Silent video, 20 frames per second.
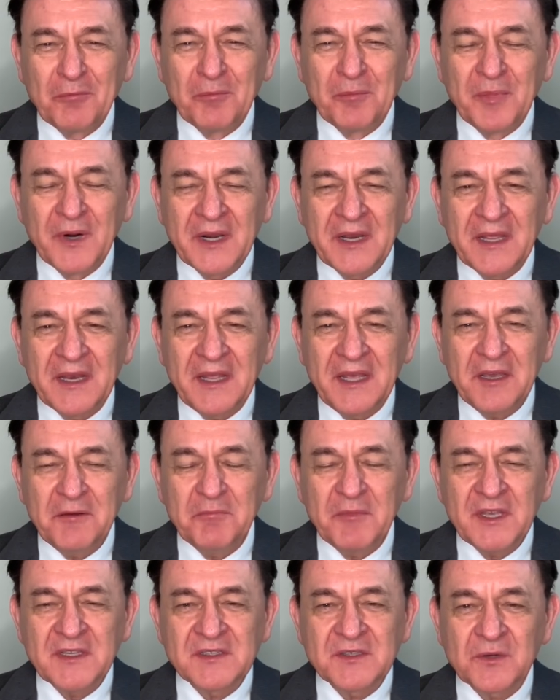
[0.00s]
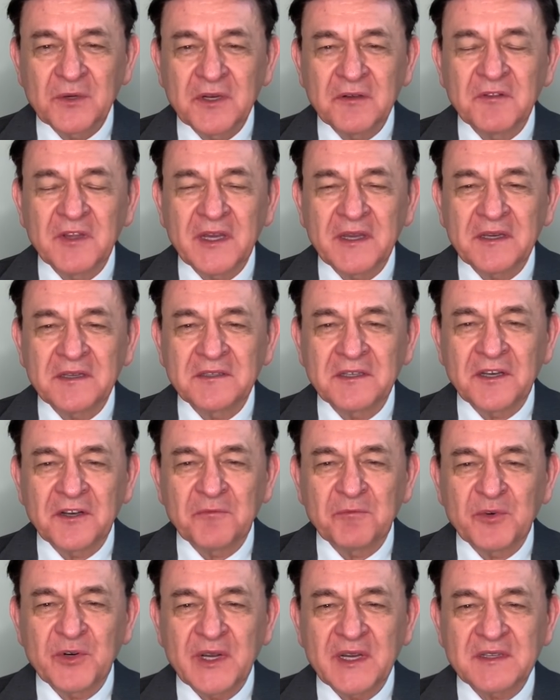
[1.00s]
But it hit me sort of like a ton
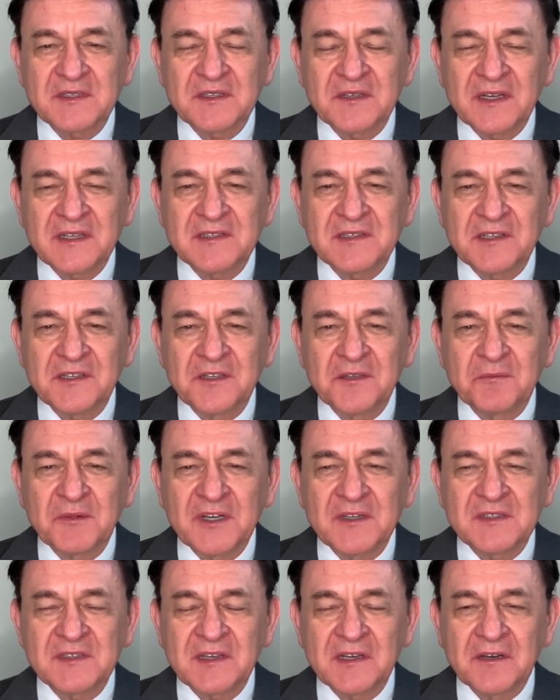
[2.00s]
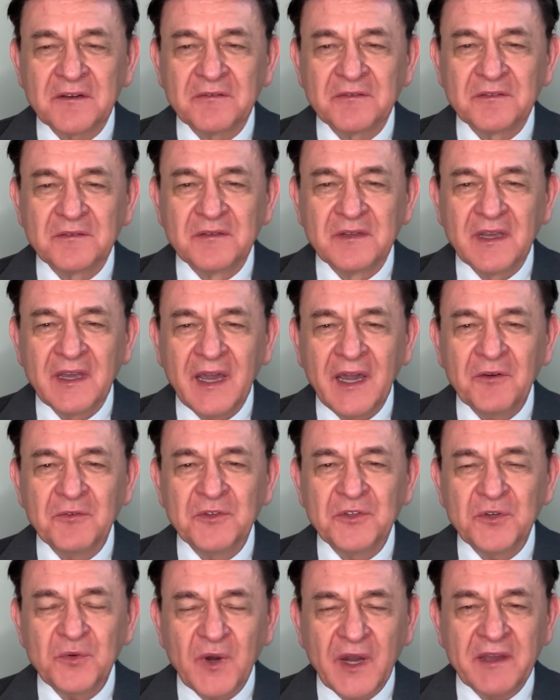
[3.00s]
of bricks, and I said to myself, how
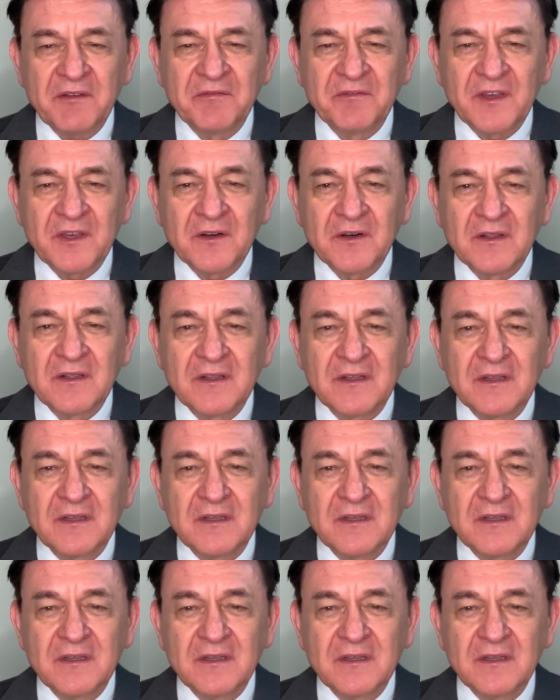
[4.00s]
do I feel?